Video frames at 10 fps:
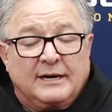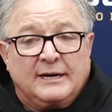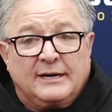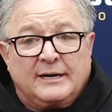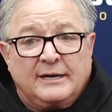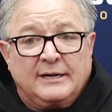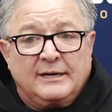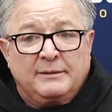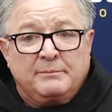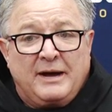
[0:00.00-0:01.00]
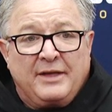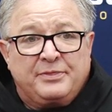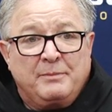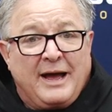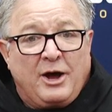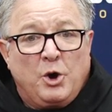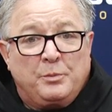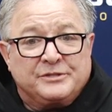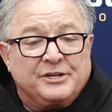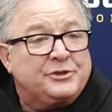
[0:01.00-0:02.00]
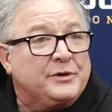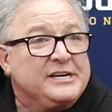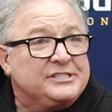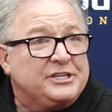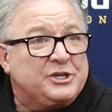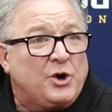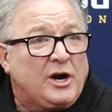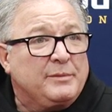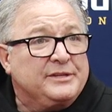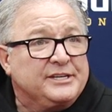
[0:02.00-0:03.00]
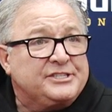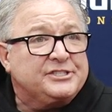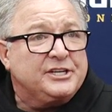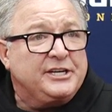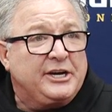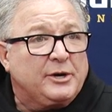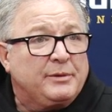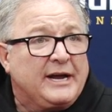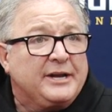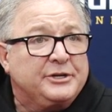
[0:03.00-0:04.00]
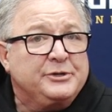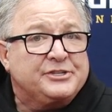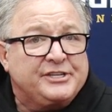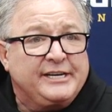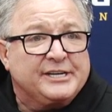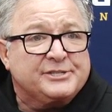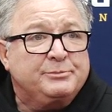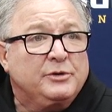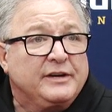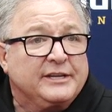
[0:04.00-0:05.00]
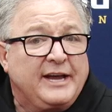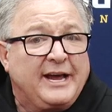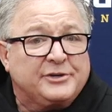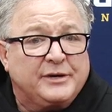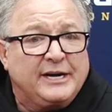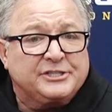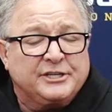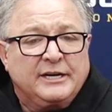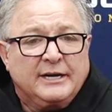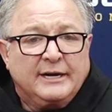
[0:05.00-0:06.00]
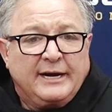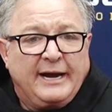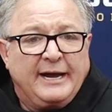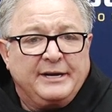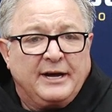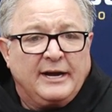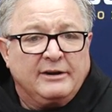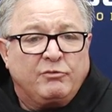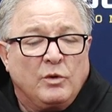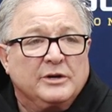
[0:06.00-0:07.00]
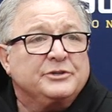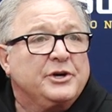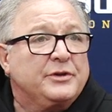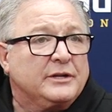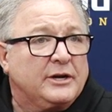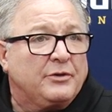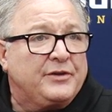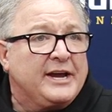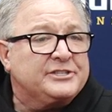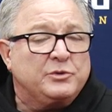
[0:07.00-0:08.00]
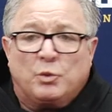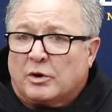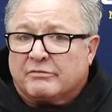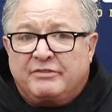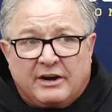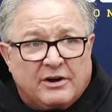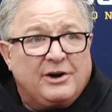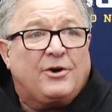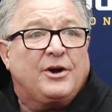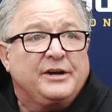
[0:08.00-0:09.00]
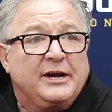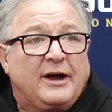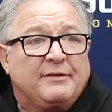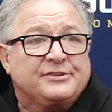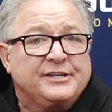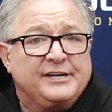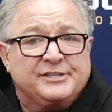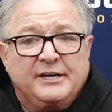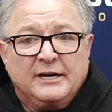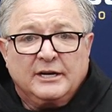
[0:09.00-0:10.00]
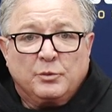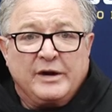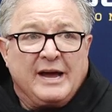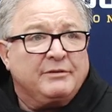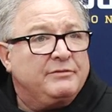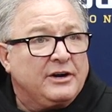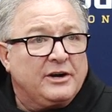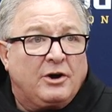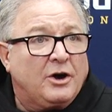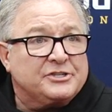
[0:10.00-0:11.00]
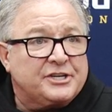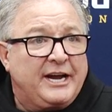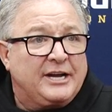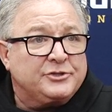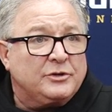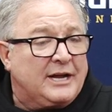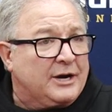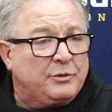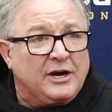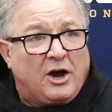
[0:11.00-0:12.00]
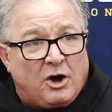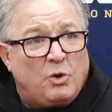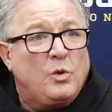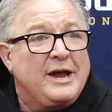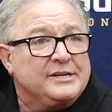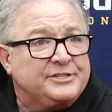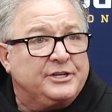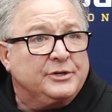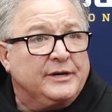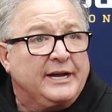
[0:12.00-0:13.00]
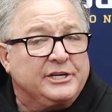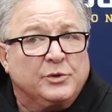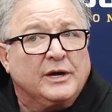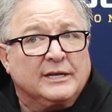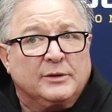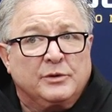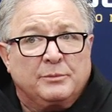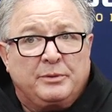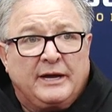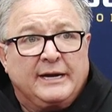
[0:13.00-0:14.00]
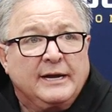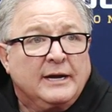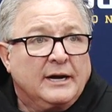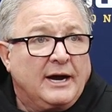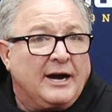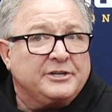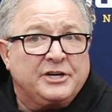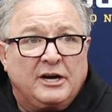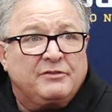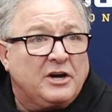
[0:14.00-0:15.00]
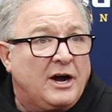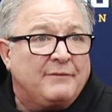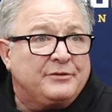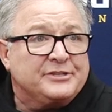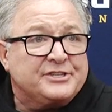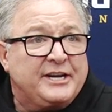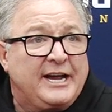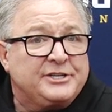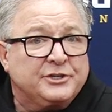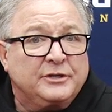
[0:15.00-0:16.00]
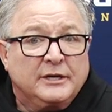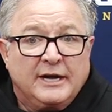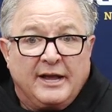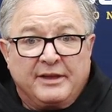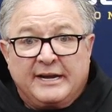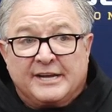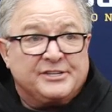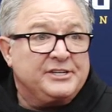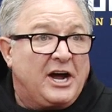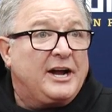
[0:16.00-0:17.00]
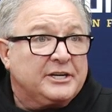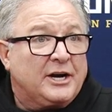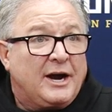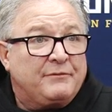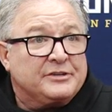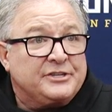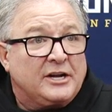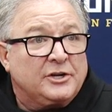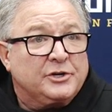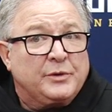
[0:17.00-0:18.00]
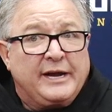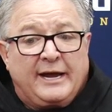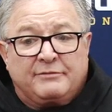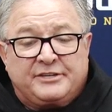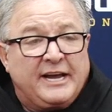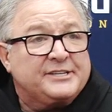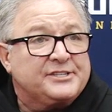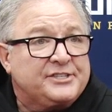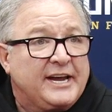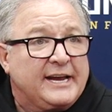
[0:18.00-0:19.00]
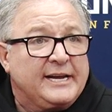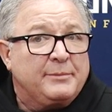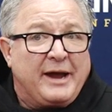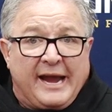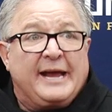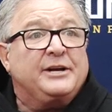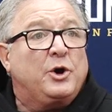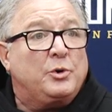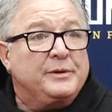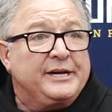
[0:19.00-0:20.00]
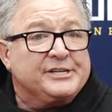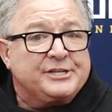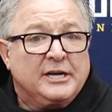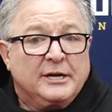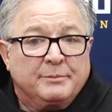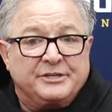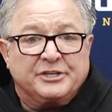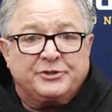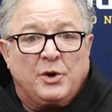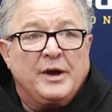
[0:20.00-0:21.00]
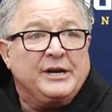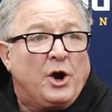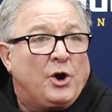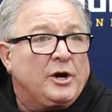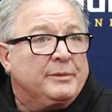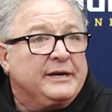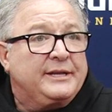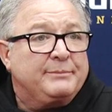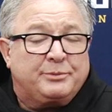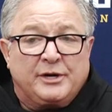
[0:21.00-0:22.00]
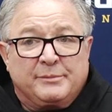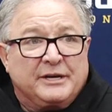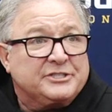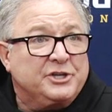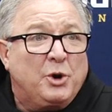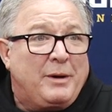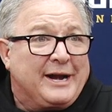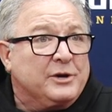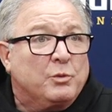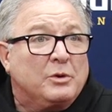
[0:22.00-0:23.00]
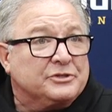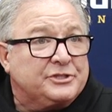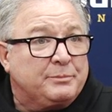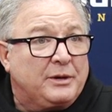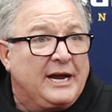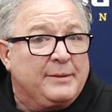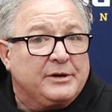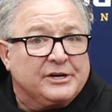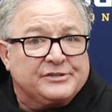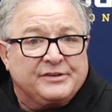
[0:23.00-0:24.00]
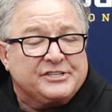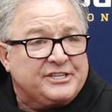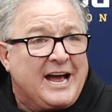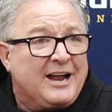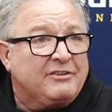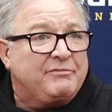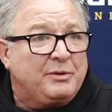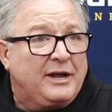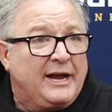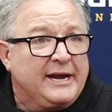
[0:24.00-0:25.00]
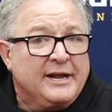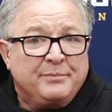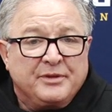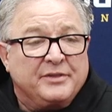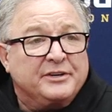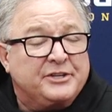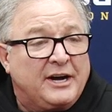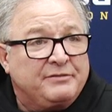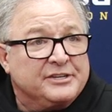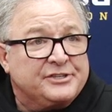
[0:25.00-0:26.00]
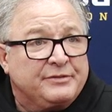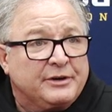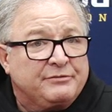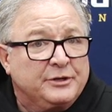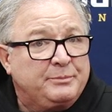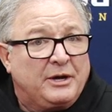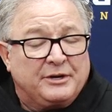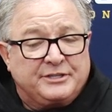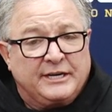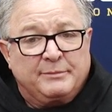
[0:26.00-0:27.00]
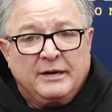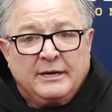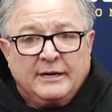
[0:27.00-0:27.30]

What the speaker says: My hope is that three's a charm and this is a year, but I do see us moving in that direction. And if we'll do the little things and work very hard in the off season, we have a very hard schedule like we always do at ULM. We'll play our tough conference schedule, and then as a non-conference, not only do we have Texas A&M and Ole Miss, but you throw in Army that pretty much nobody wants to play because of the style of play and the toughness of their football team.